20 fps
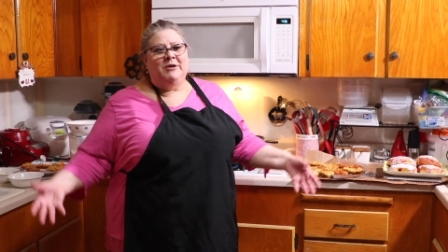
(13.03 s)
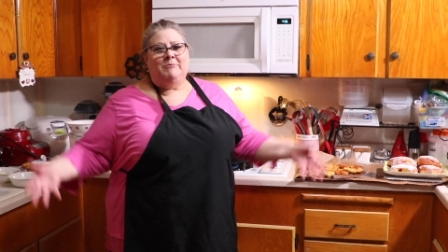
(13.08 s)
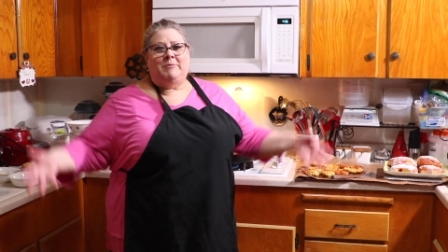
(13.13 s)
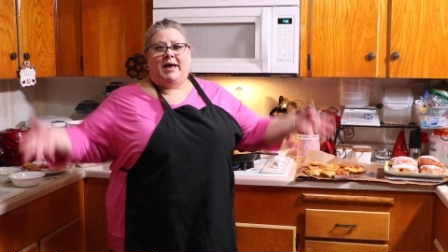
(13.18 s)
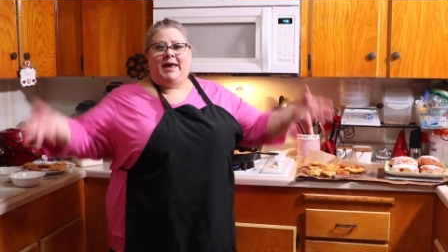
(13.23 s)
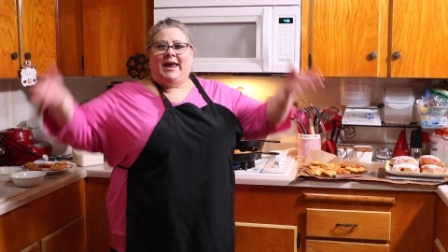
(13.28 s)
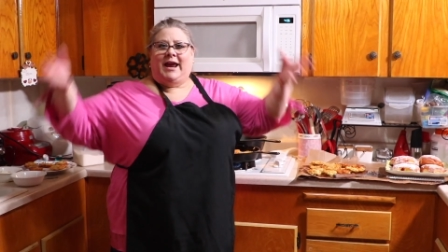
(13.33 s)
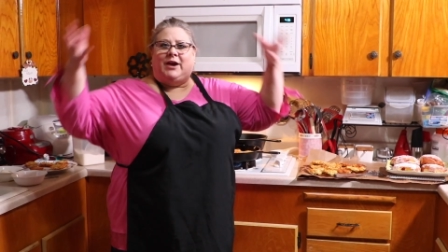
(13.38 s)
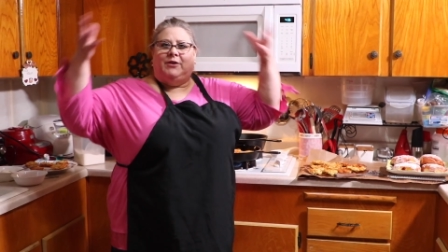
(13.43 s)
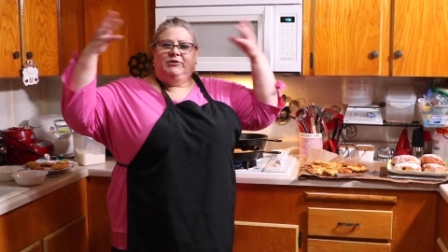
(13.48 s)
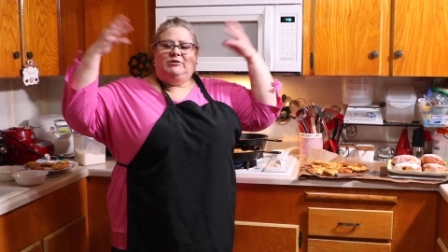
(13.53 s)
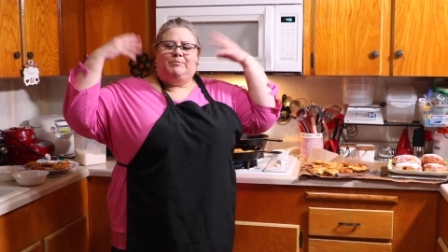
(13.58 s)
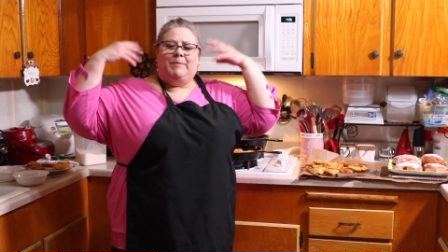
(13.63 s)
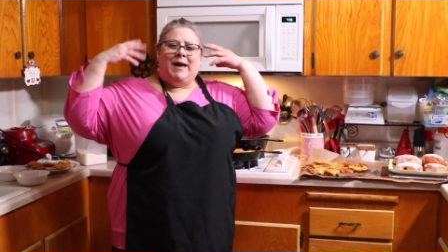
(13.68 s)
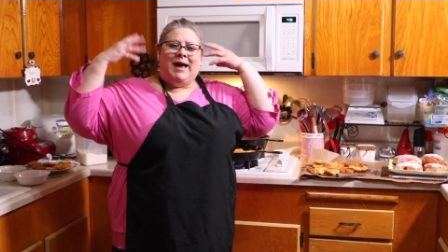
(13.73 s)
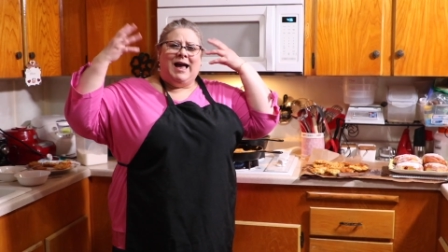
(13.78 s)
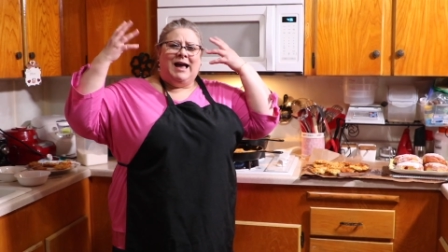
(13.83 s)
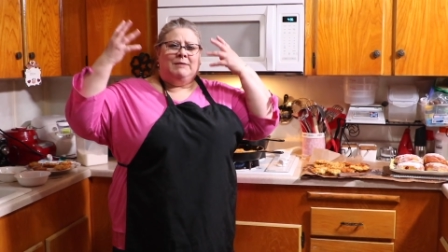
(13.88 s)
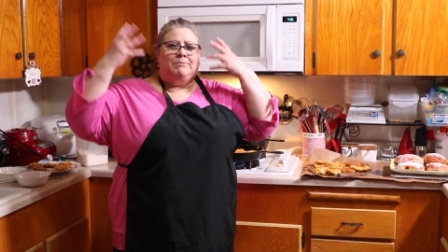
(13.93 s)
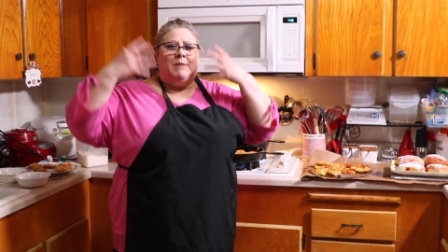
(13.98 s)
My hair is
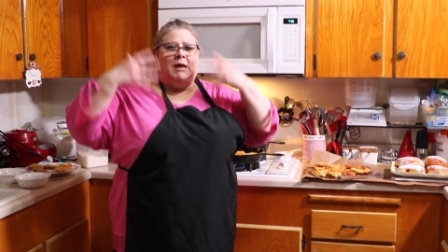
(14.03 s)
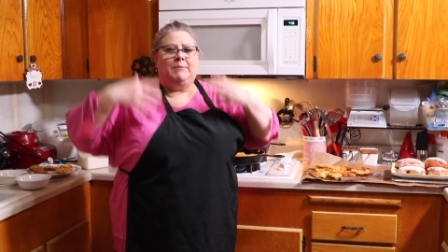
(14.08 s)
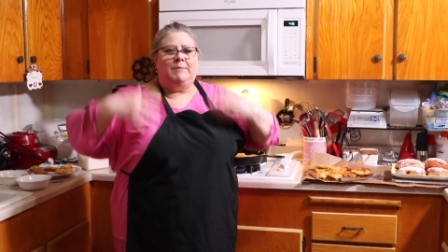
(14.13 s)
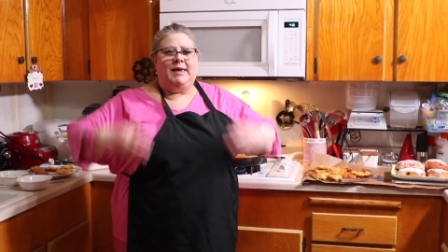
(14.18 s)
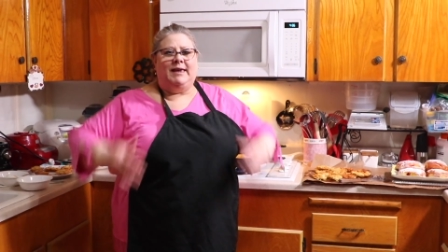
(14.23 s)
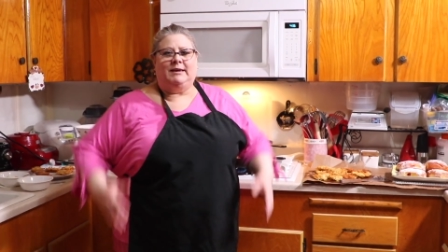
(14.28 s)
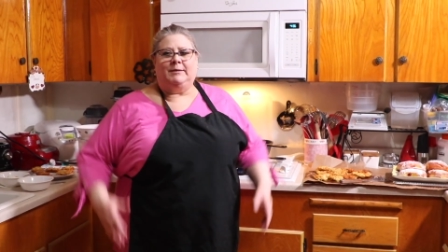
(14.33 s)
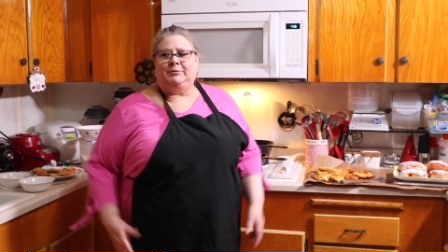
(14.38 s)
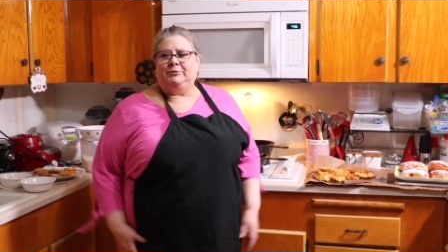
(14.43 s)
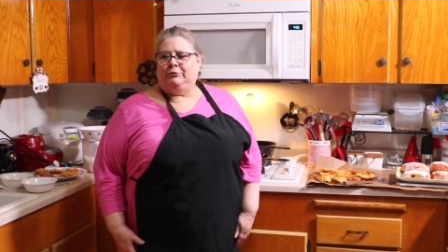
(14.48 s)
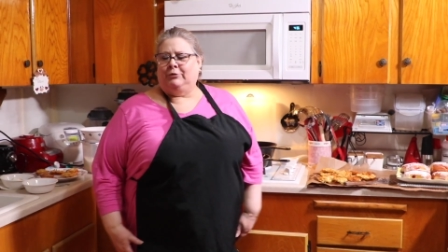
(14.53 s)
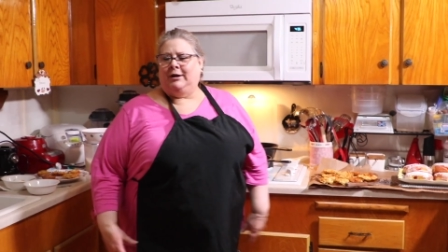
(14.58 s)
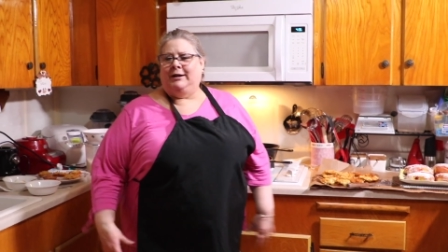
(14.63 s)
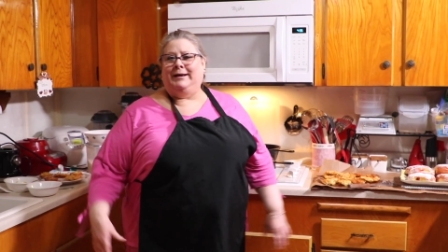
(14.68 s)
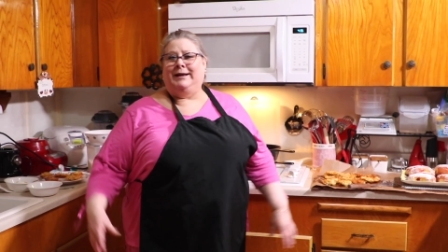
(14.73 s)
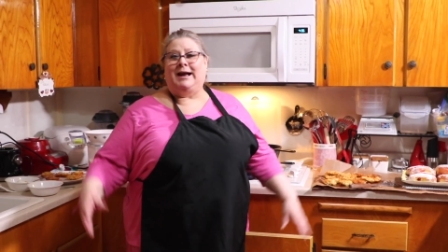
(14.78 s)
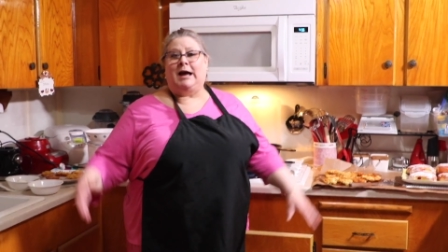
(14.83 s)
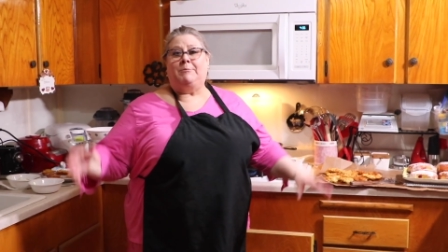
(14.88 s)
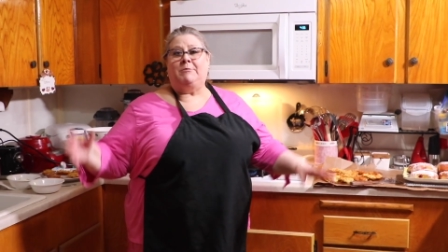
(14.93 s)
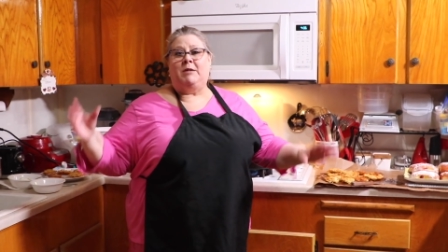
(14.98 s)
back, my makeup's
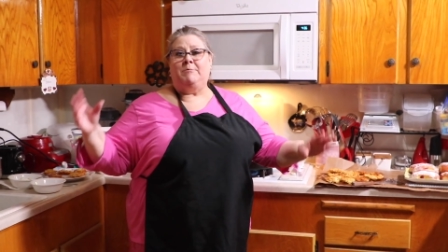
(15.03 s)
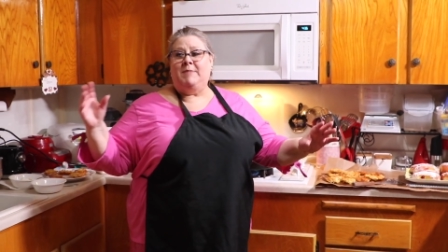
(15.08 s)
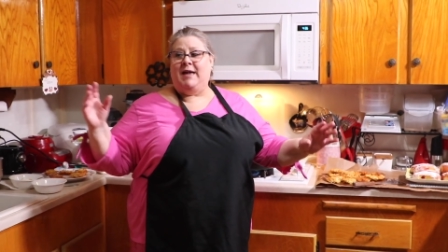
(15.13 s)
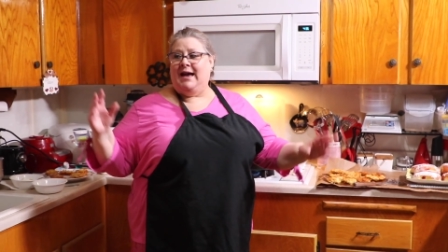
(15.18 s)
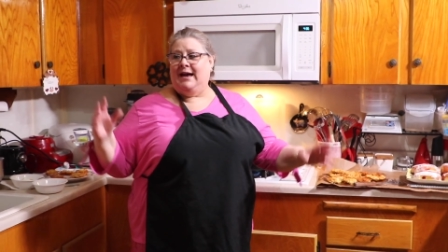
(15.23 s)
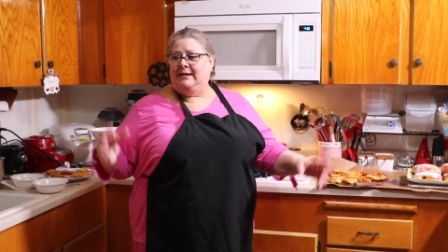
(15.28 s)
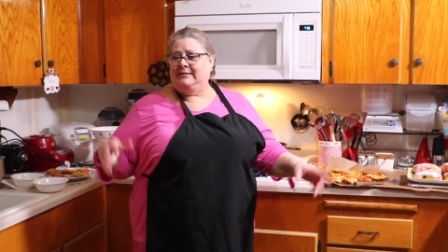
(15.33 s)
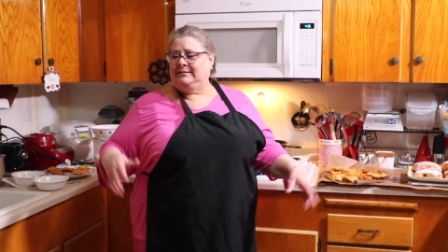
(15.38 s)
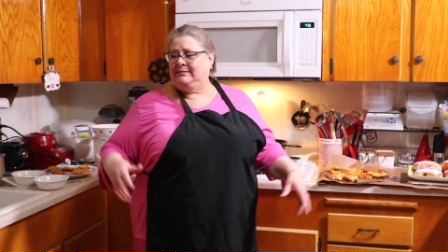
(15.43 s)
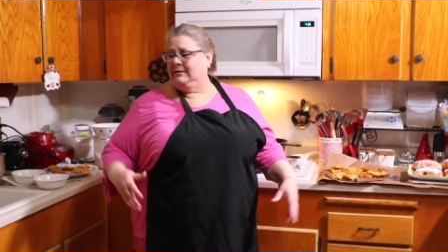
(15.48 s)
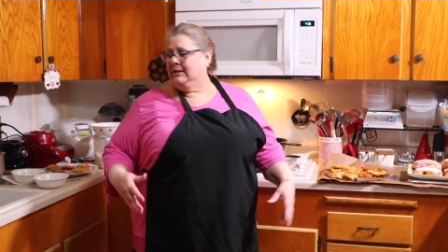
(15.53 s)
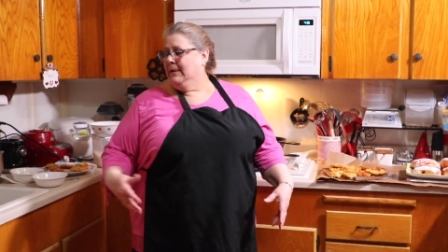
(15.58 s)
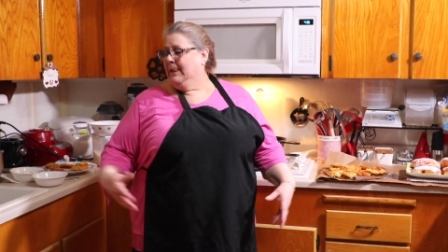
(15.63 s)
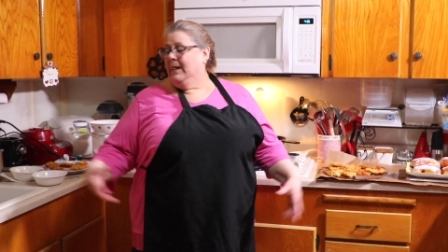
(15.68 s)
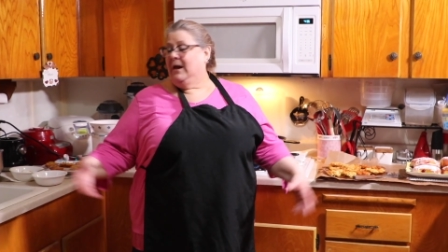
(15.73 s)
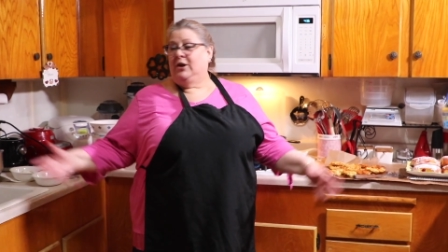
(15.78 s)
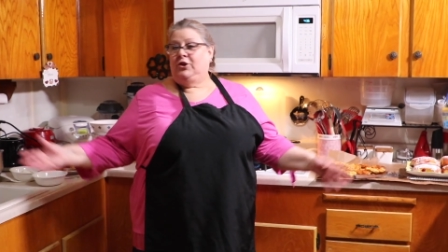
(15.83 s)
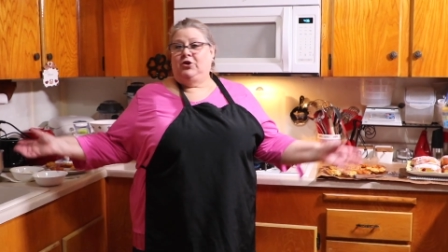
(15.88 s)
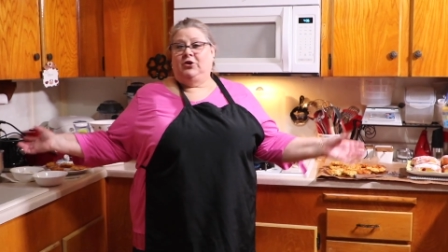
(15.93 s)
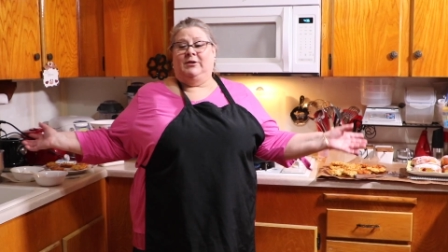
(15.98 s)
running, I'm a mess.
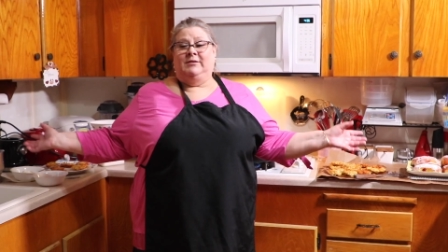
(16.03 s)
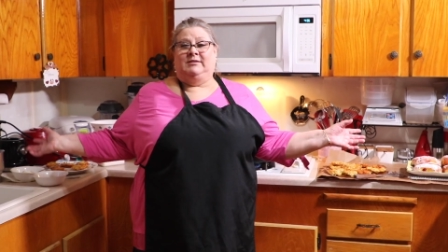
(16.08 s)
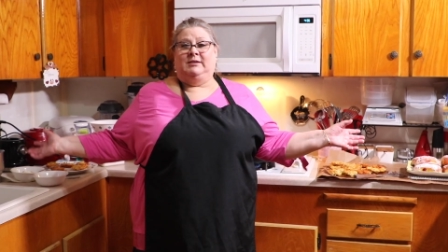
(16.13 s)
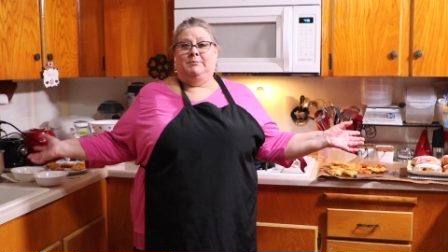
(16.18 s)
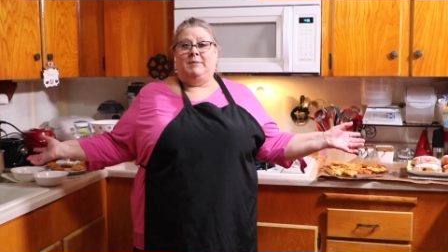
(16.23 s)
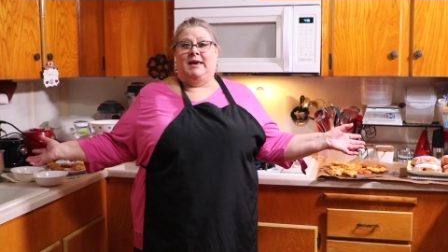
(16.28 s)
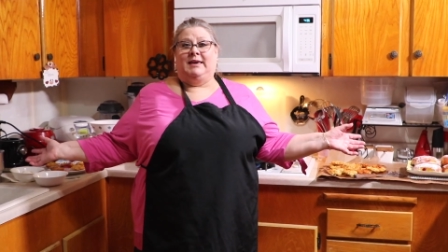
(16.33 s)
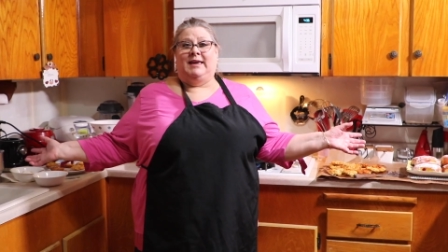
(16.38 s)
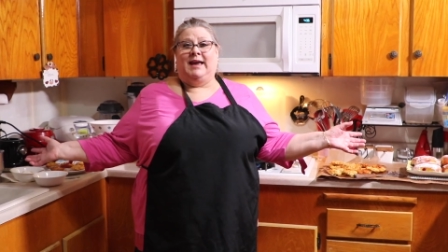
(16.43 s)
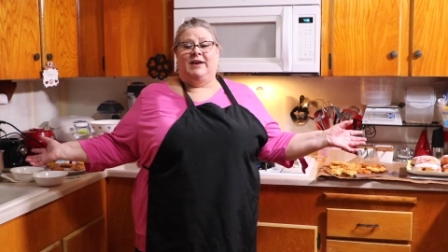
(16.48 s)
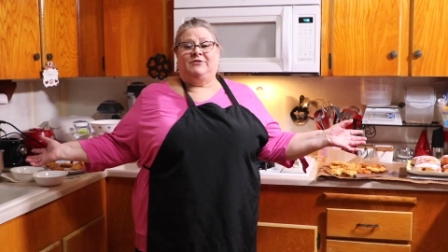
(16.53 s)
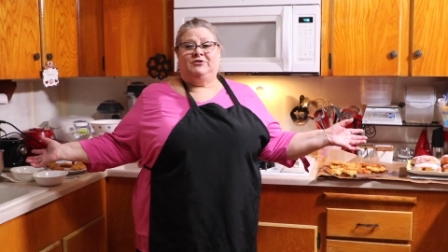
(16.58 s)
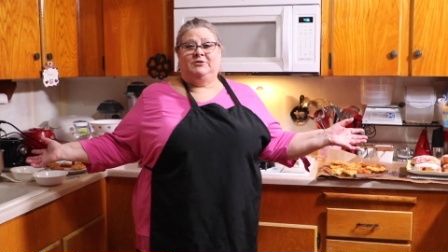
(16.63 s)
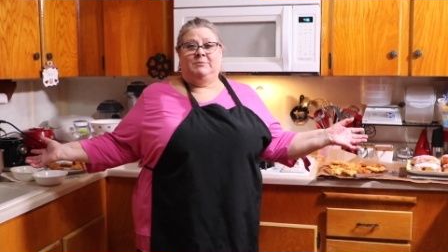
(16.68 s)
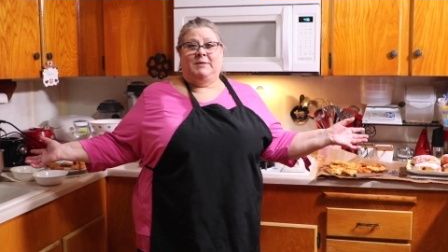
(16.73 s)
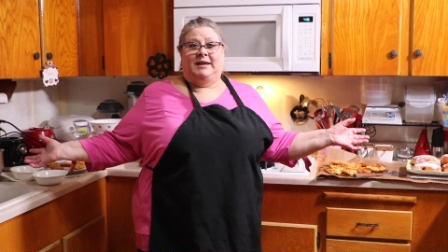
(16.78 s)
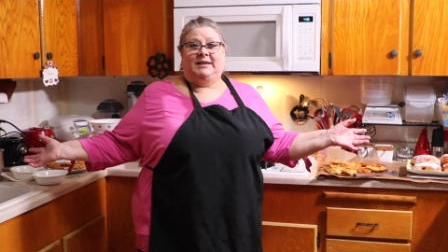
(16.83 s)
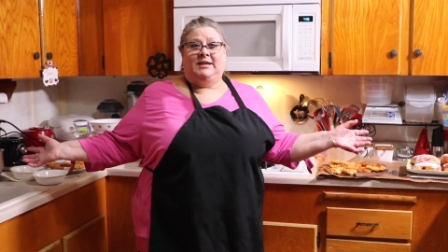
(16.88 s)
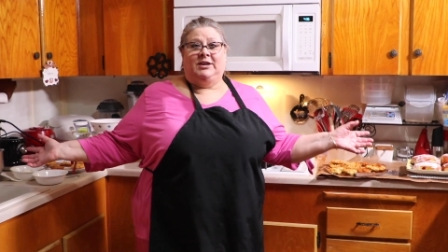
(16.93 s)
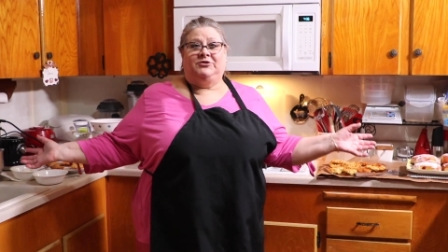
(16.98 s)
You can see my
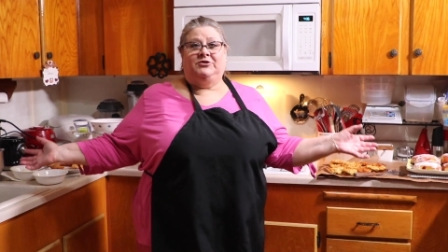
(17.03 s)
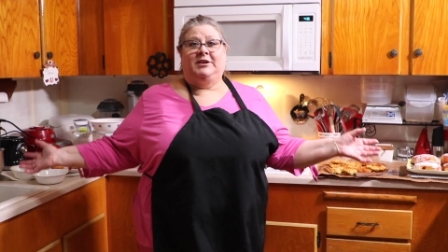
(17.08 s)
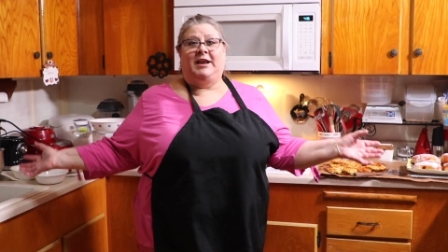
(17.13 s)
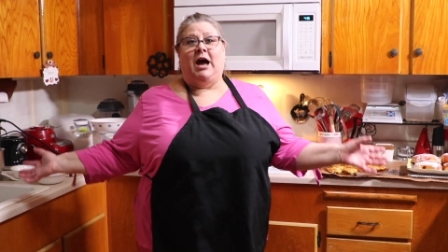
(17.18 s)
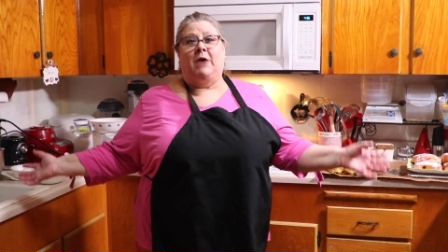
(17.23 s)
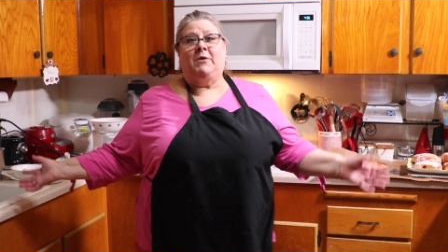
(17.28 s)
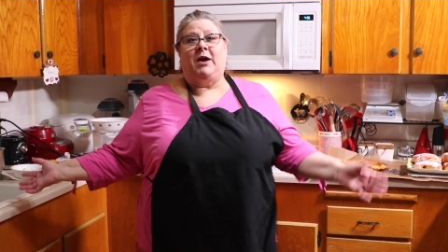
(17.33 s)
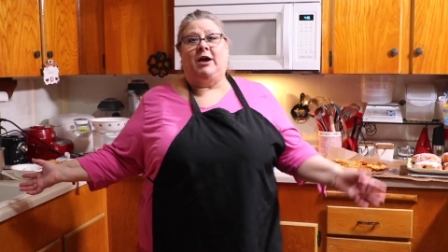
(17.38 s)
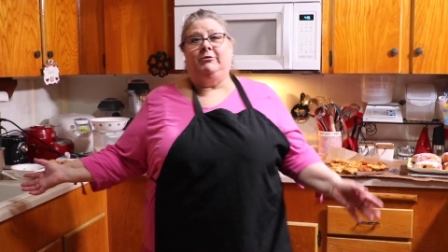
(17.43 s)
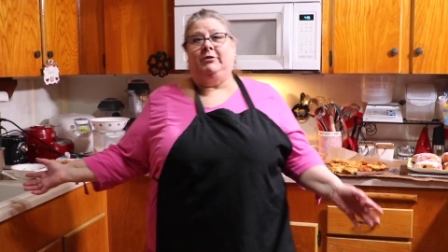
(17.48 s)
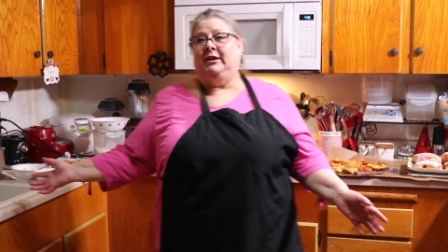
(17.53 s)
kitchen, how I